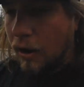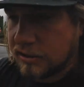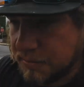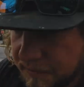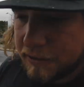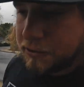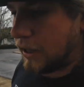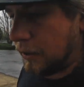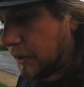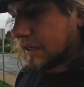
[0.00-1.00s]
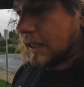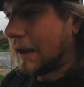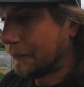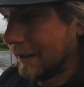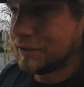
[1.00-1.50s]
awesome adventure that was.
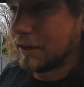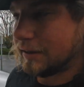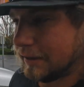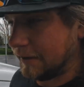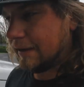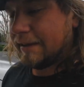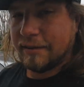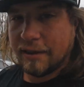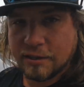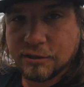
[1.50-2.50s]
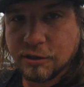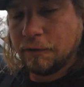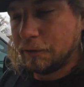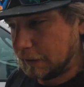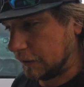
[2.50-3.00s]
That ranch out there is
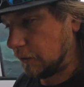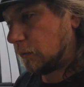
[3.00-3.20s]
so freaking